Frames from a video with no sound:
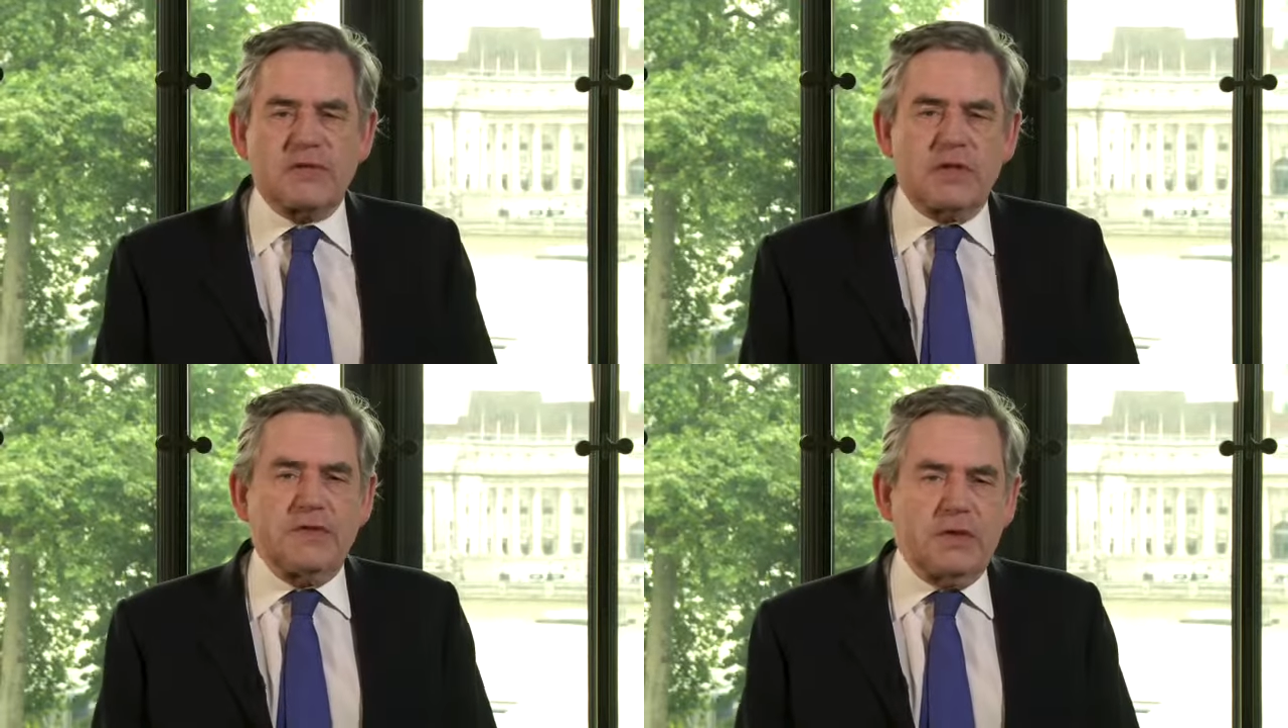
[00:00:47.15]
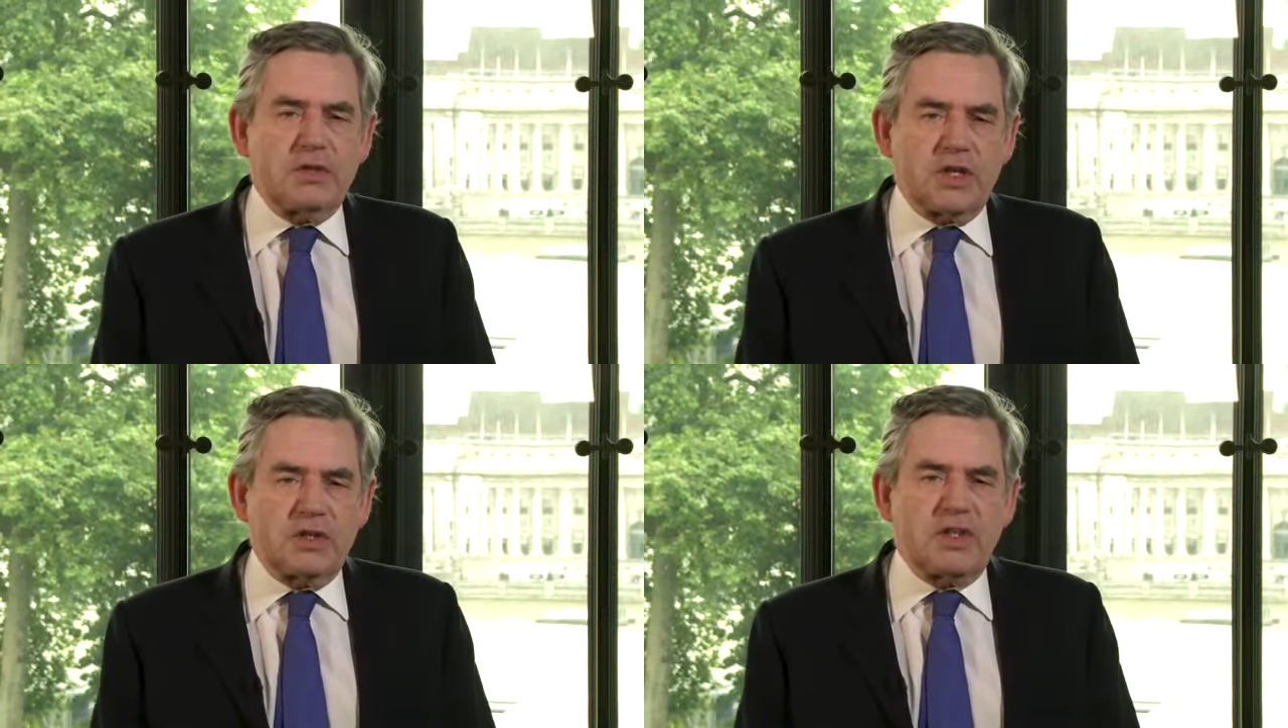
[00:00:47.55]
for the
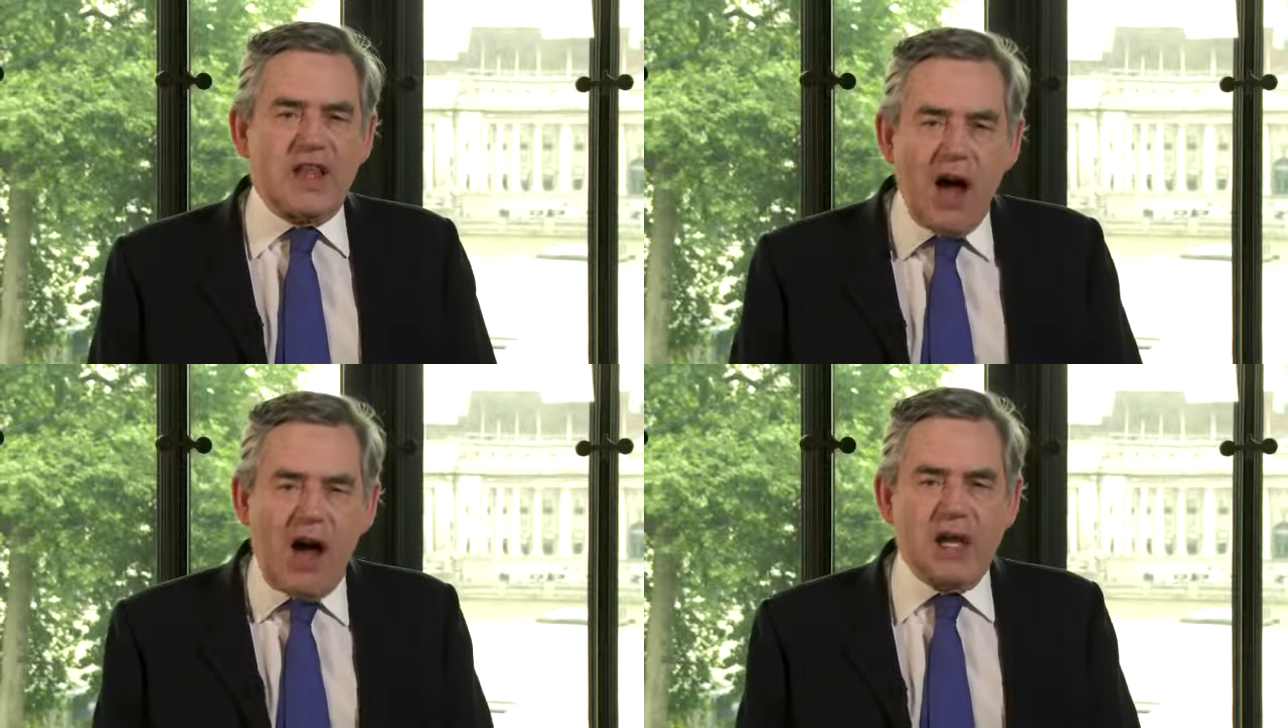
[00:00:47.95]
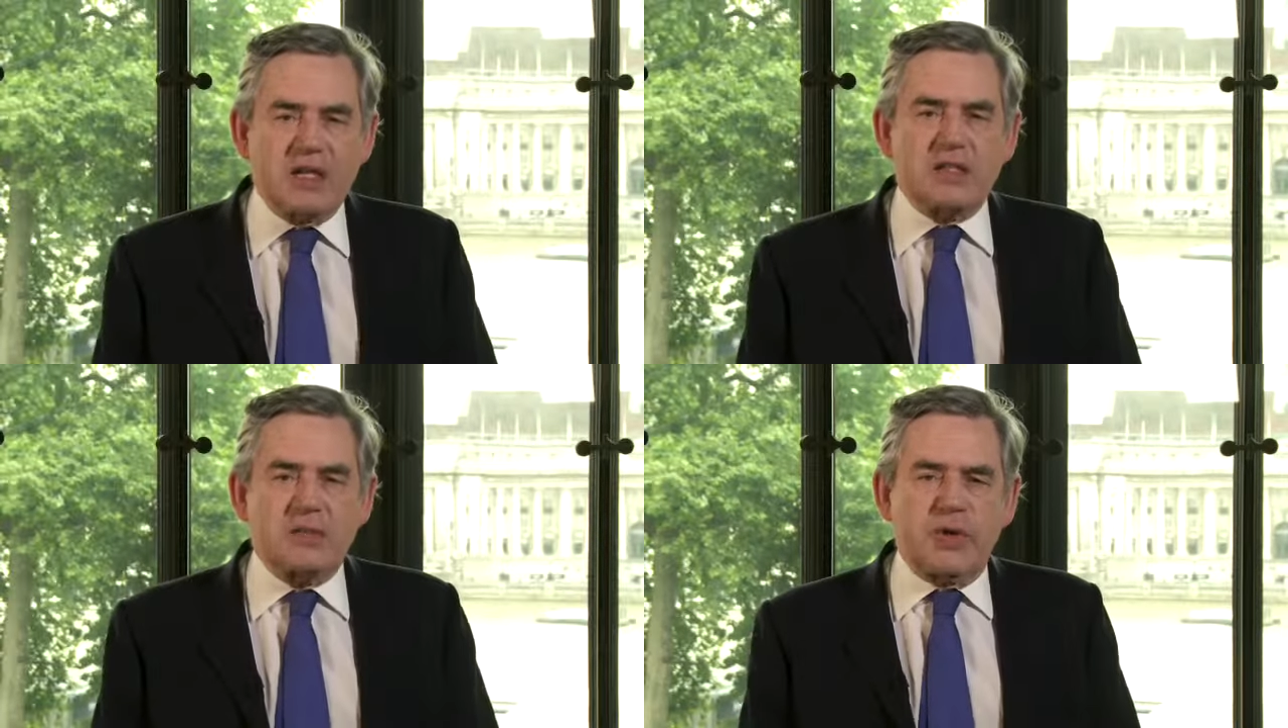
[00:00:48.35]
future to the
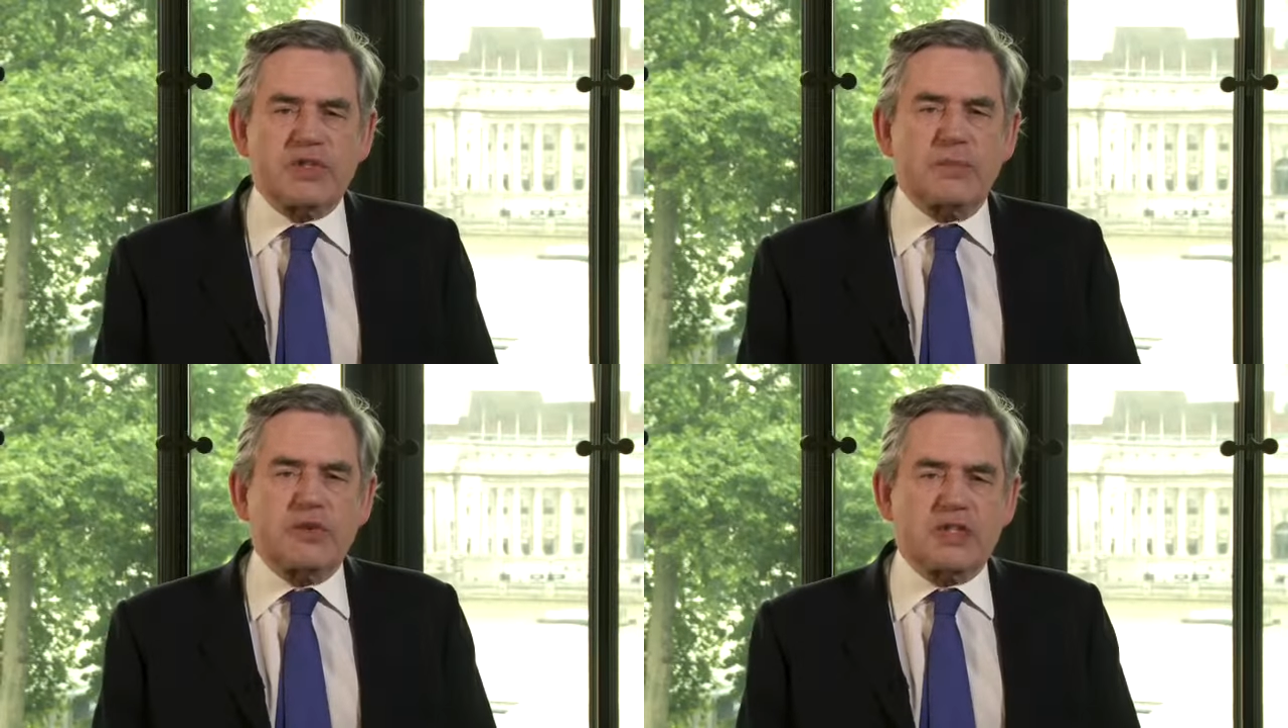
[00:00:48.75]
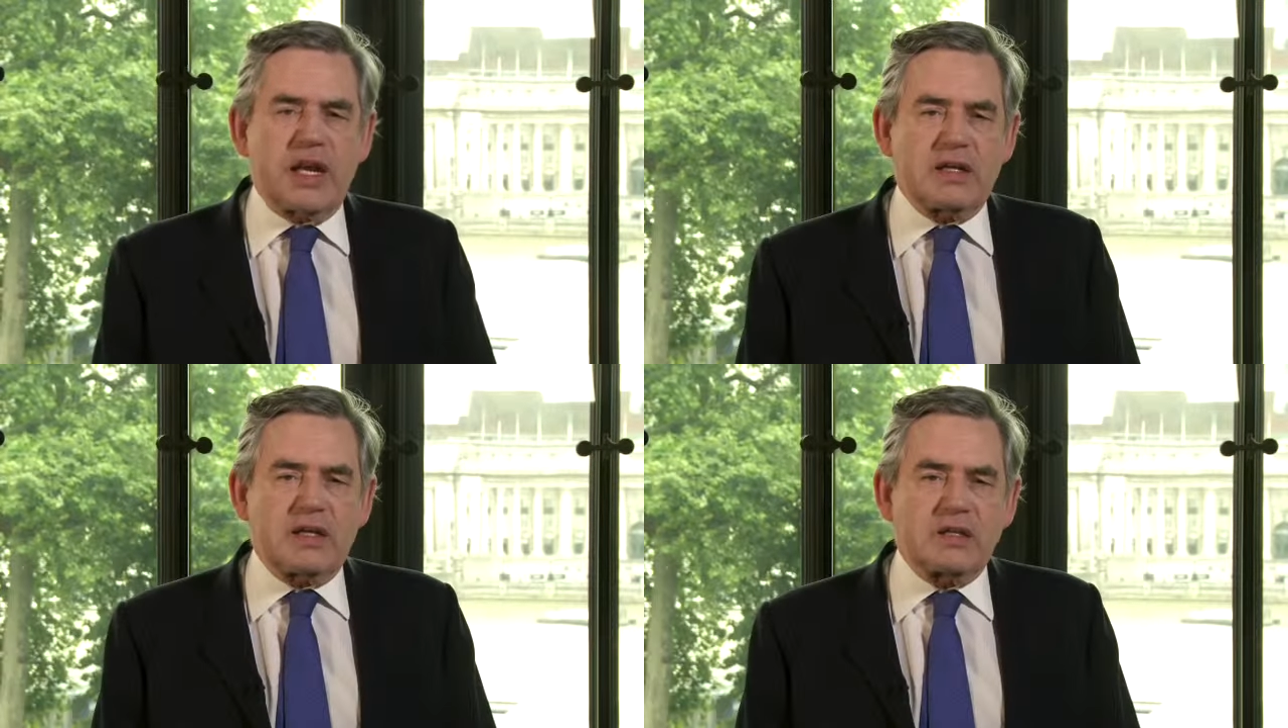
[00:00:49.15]
highest possible
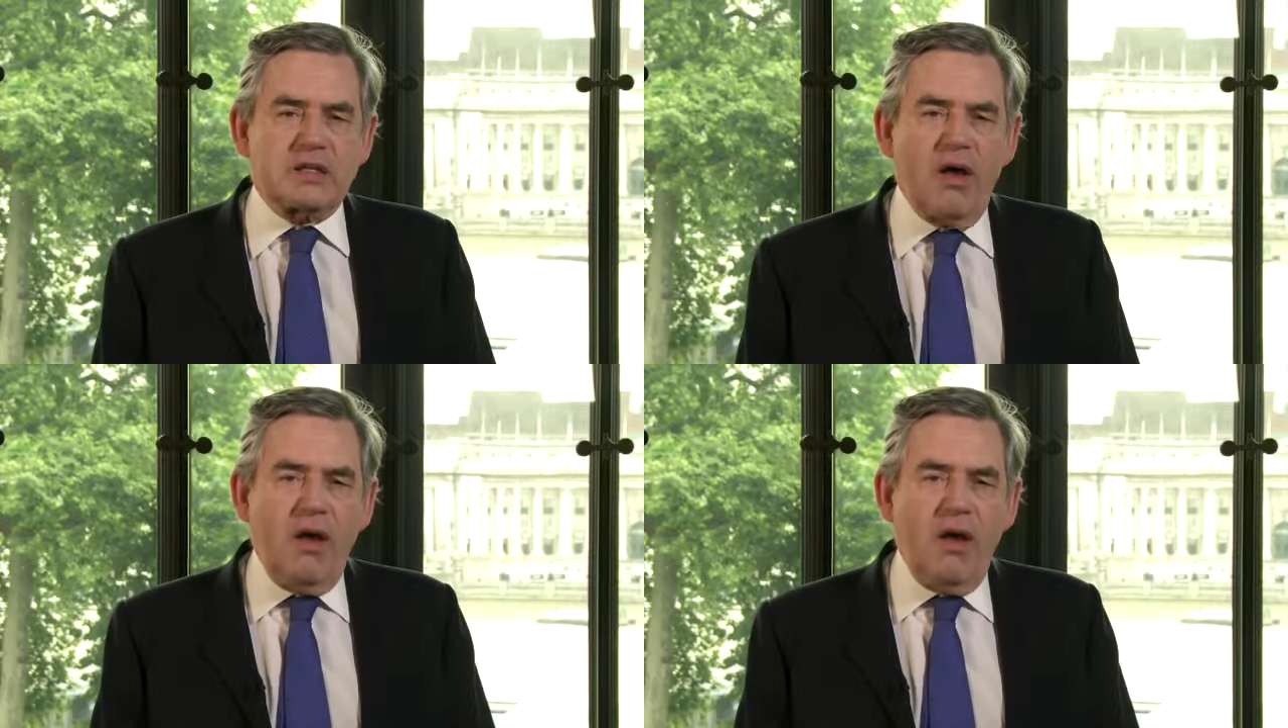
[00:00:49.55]
standards.